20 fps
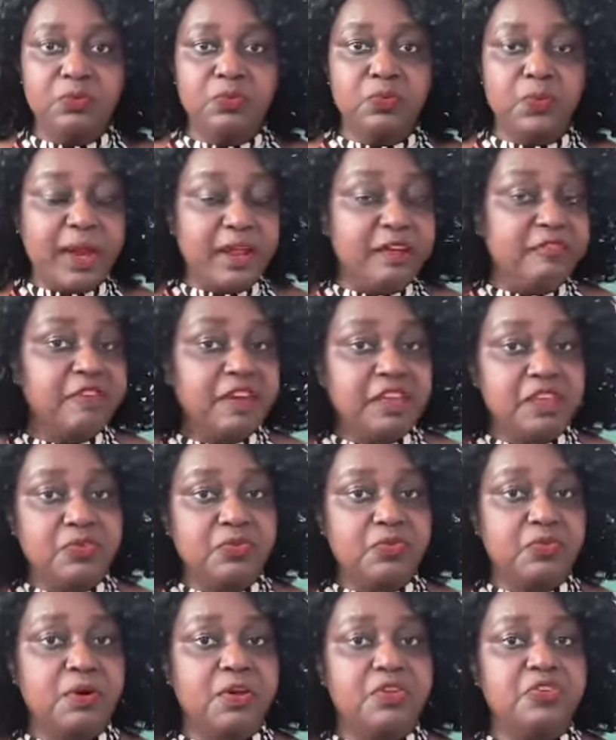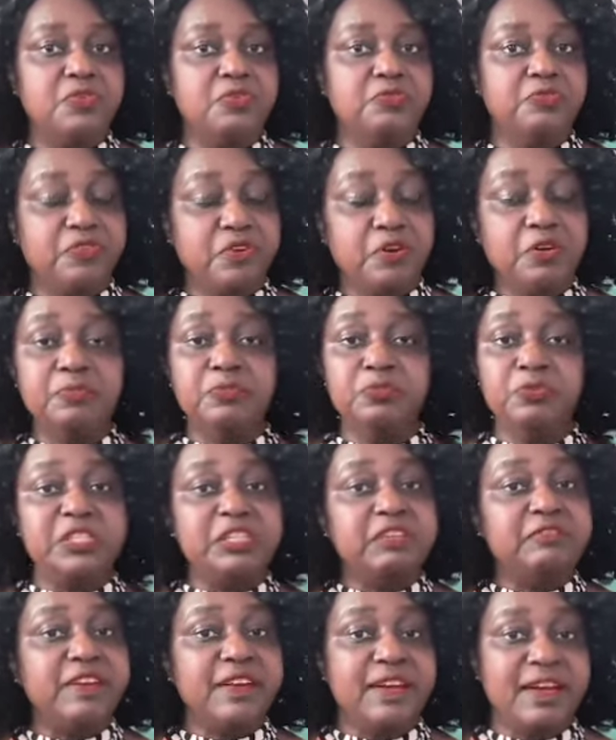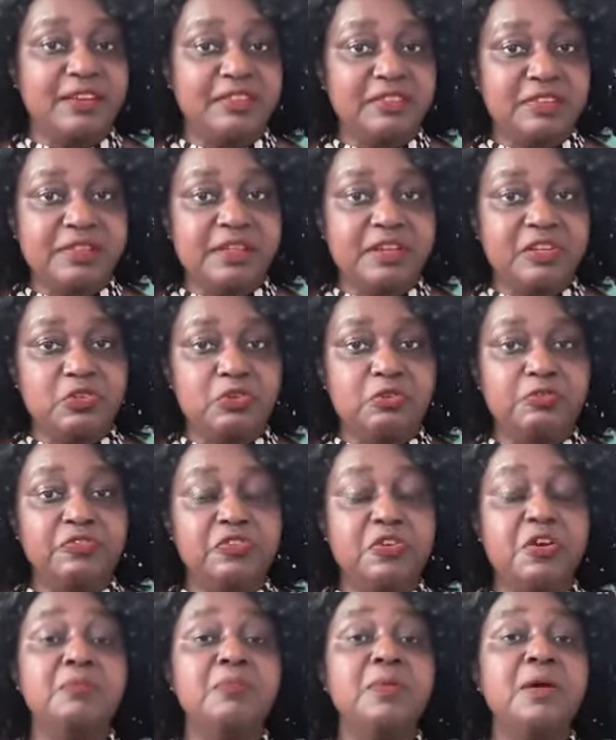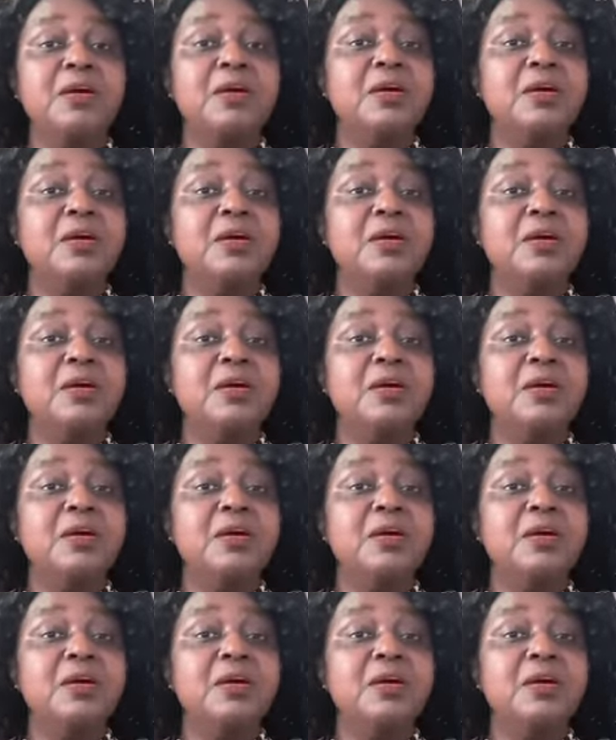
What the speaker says: wherever you're from, whichever country that you're from.